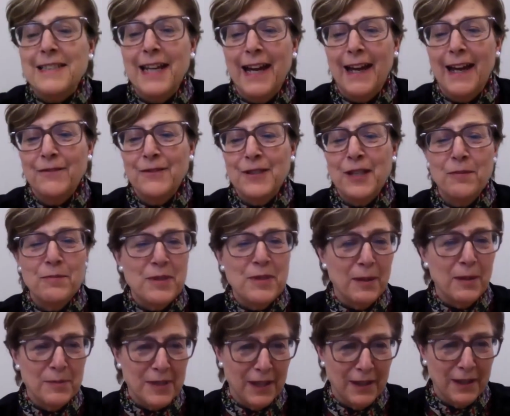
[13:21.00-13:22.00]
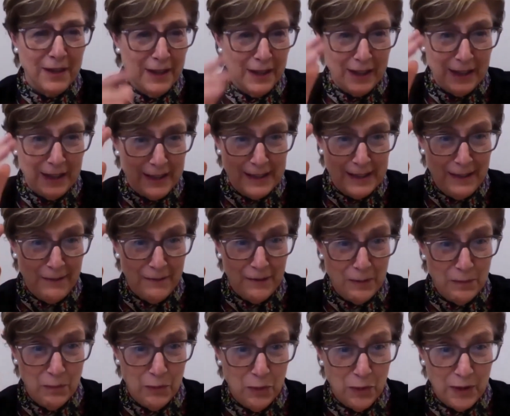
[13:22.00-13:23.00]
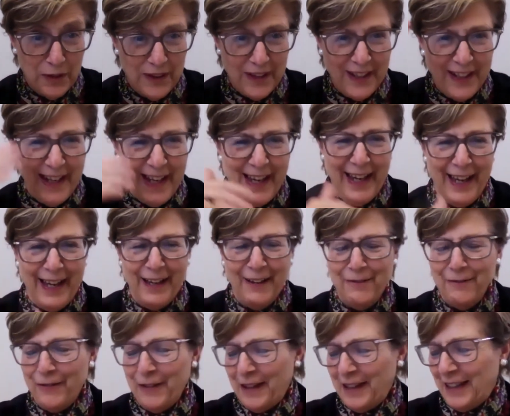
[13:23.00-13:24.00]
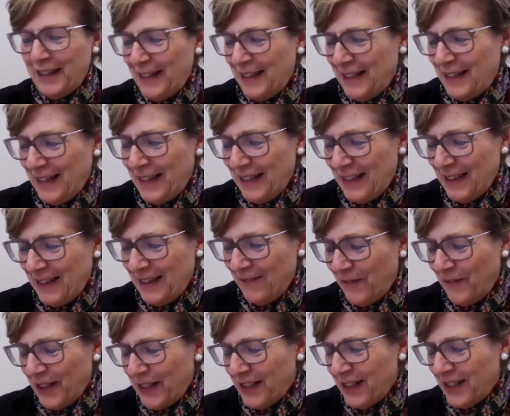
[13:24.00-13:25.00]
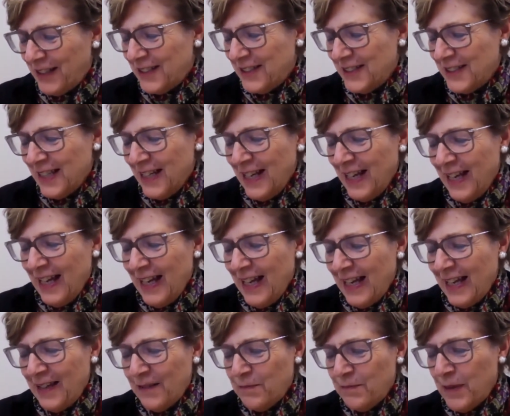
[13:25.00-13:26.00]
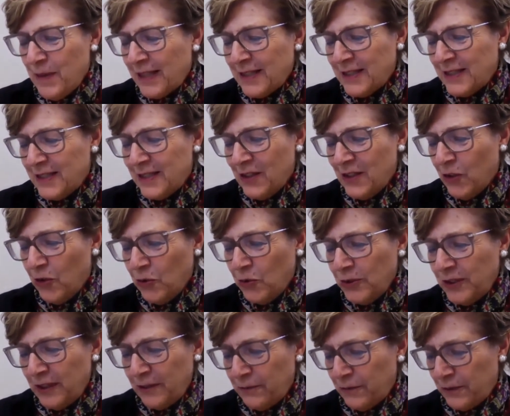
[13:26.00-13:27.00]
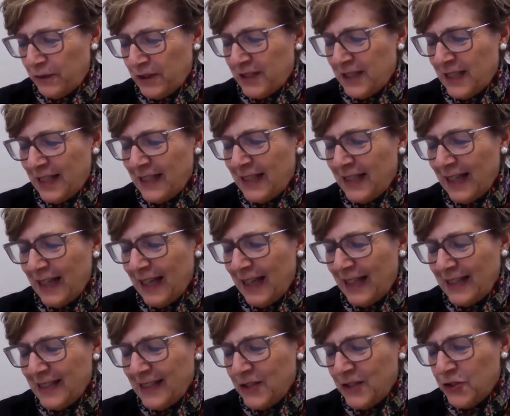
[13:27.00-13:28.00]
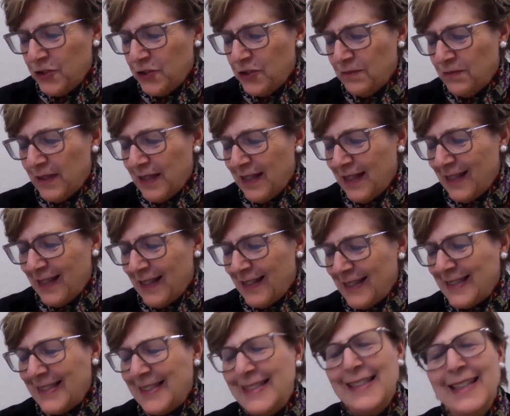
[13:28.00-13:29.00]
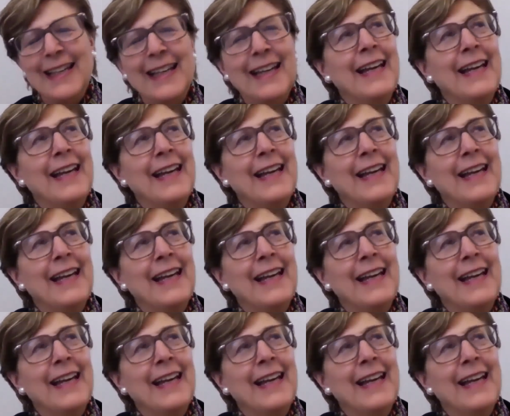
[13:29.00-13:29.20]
half. Sometimes I think it's even more than half, because it makes the whole difference. And it's